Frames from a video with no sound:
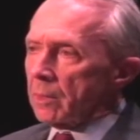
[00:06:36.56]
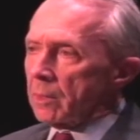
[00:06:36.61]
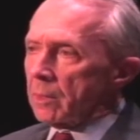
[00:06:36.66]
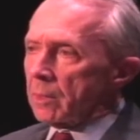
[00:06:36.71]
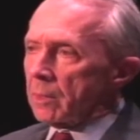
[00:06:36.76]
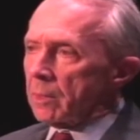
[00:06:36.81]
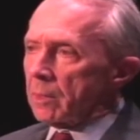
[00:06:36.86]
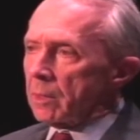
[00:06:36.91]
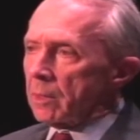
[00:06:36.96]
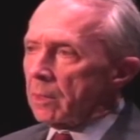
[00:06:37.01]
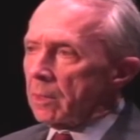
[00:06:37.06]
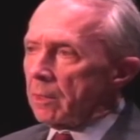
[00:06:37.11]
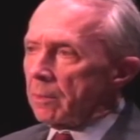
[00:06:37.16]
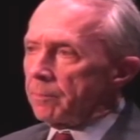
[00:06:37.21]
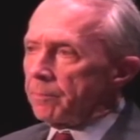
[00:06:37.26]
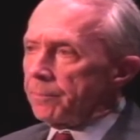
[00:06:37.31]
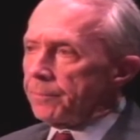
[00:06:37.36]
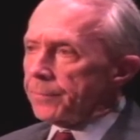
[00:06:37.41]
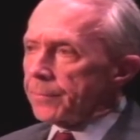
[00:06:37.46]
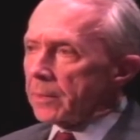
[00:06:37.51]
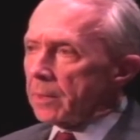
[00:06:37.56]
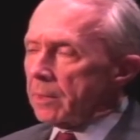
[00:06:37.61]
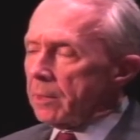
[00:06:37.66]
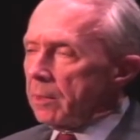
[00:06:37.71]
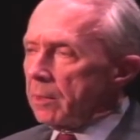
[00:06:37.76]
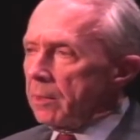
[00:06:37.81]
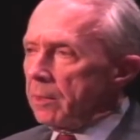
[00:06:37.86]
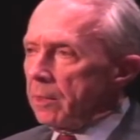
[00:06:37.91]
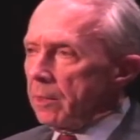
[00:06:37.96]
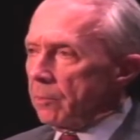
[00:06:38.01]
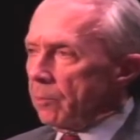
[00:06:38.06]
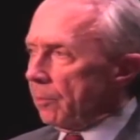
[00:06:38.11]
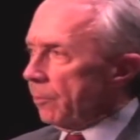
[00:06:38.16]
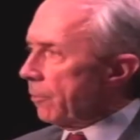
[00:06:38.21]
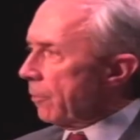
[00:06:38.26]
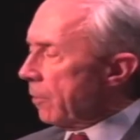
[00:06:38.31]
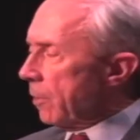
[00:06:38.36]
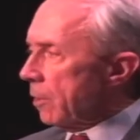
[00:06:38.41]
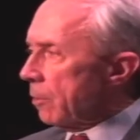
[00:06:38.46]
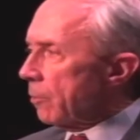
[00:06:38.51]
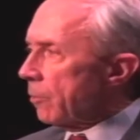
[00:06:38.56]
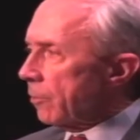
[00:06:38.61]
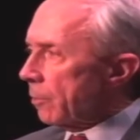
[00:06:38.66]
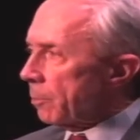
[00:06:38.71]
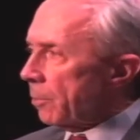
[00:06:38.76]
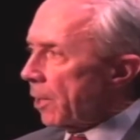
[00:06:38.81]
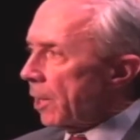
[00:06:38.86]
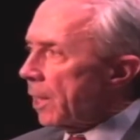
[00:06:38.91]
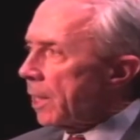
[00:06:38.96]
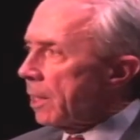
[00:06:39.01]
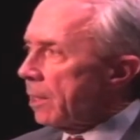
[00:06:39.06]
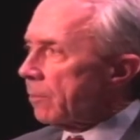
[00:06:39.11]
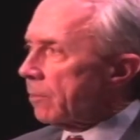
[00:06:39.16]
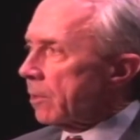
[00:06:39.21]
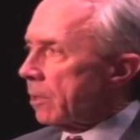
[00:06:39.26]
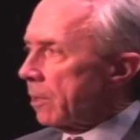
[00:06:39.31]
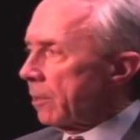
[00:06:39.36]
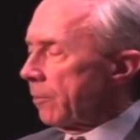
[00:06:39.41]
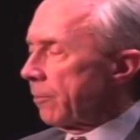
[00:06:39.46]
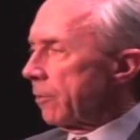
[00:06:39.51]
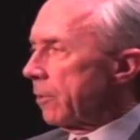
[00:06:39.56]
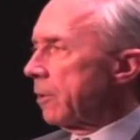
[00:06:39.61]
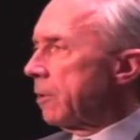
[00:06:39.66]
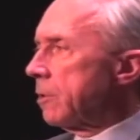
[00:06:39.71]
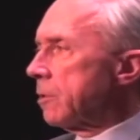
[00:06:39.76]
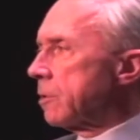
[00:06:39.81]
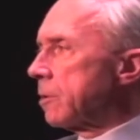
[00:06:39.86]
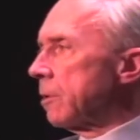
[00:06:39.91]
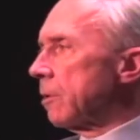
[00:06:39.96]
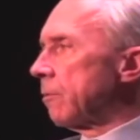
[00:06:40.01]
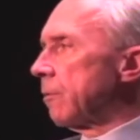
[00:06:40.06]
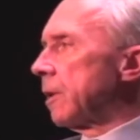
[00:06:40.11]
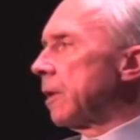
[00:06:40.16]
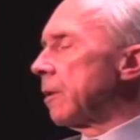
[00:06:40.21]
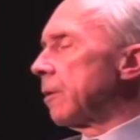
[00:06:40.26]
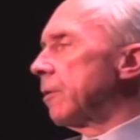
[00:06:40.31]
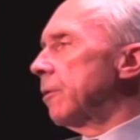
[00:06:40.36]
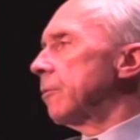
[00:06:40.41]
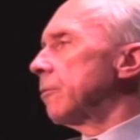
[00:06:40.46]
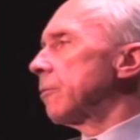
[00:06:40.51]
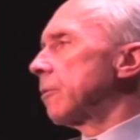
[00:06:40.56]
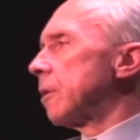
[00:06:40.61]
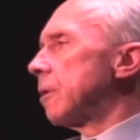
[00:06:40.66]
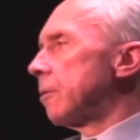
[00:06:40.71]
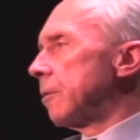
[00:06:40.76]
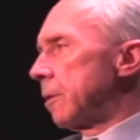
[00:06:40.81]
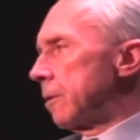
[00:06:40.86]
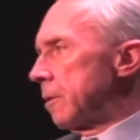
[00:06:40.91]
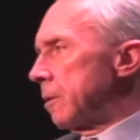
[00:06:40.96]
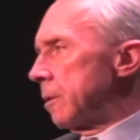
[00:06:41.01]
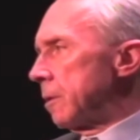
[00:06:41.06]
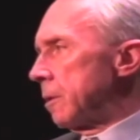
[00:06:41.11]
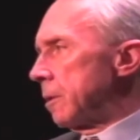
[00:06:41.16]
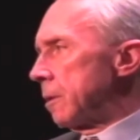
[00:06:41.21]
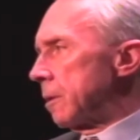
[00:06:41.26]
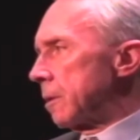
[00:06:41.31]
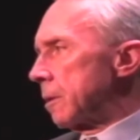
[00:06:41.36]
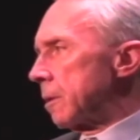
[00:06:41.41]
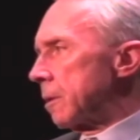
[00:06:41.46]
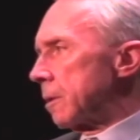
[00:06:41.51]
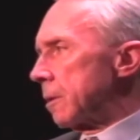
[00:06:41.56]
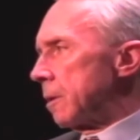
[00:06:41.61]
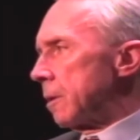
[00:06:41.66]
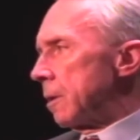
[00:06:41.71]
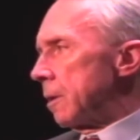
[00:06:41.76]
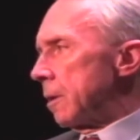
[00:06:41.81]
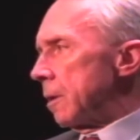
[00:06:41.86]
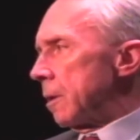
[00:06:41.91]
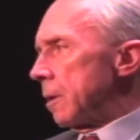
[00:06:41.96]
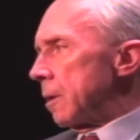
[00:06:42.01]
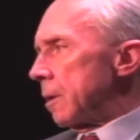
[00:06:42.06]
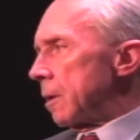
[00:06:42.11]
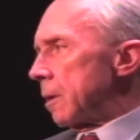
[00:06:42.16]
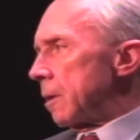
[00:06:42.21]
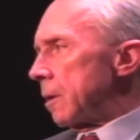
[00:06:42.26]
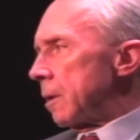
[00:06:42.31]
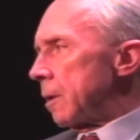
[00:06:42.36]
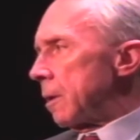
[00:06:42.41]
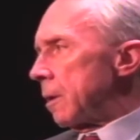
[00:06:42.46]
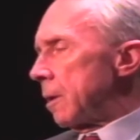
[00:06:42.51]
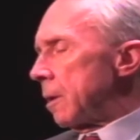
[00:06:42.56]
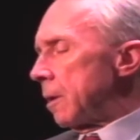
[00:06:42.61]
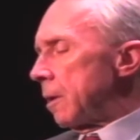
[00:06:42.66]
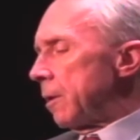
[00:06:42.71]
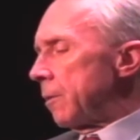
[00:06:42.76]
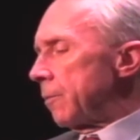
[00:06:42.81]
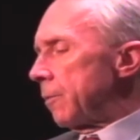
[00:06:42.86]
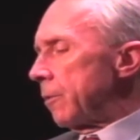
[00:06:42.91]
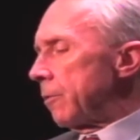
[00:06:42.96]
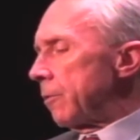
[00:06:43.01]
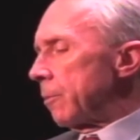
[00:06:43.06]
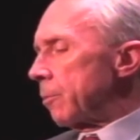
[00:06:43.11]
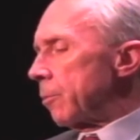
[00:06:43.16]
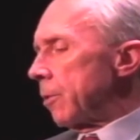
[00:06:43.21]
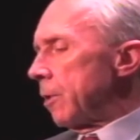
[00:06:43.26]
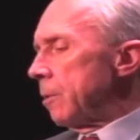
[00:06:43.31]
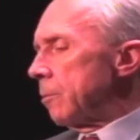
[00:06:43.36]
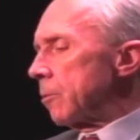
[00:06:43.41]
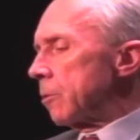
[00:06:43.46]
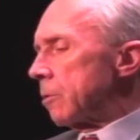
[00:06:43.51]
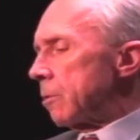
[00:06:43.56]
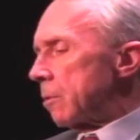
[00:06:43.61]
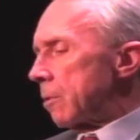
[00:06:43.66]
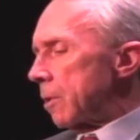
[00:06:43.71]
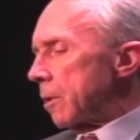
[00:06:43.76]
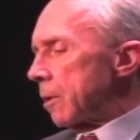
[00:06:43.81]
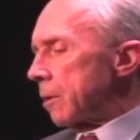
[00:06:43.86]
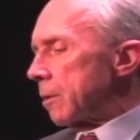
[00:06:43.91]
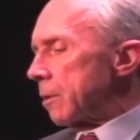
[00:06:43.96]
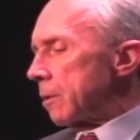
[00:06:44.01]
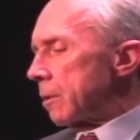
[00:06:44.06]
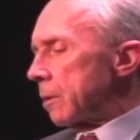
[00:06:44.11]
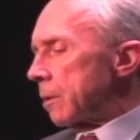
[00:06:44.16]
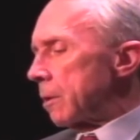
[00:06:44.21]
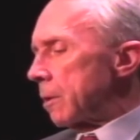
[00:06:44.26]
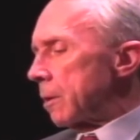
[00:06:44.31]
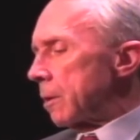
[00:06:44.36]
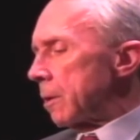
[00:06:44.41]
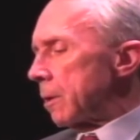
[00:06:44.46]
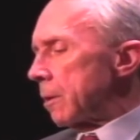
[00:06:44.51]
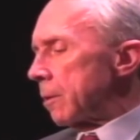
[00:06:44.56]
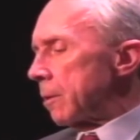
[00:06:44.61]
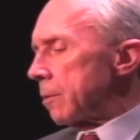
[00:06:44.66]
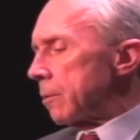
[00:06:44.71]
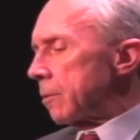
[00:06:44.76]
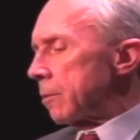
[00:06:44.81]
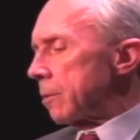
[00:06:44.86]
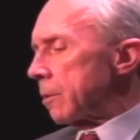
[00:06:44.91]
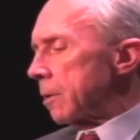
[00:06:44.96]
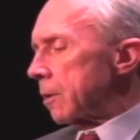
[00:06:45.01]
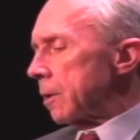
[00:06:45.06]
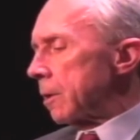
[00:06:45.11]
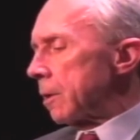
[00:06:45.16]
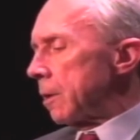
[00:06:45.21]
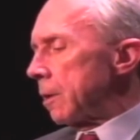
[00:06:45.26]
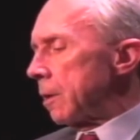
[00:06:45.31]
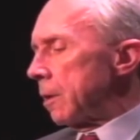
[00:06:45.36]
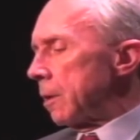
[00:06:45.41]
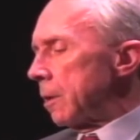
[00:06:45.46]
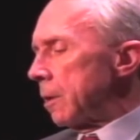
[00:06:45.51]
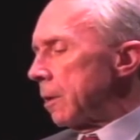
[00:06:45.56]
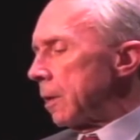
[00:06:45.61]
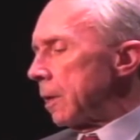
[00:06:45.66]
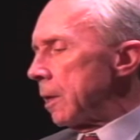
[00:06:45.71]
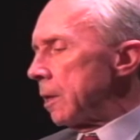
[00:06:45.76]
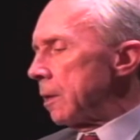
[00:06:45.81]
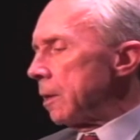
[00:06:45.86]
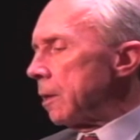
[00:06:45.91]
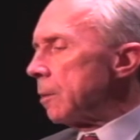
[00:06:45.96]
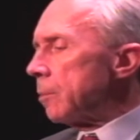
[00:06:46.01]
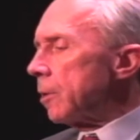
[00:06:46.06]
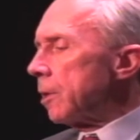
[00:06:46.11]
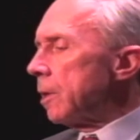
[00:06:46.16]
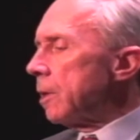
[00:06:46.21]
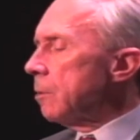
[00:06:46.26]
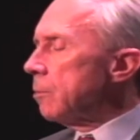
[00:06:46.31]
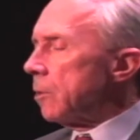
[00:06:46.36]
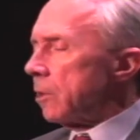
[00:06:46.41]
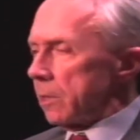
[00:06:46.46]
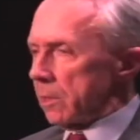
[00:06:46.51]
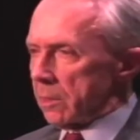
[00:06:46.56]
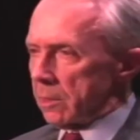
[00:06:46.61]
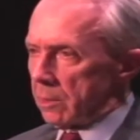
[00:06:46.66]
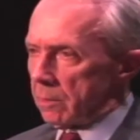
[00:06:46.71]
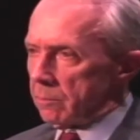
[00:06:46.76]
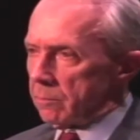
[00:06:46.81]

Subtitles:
There was a play of constitutional values going on there. If the Supreme Court took a liberty model,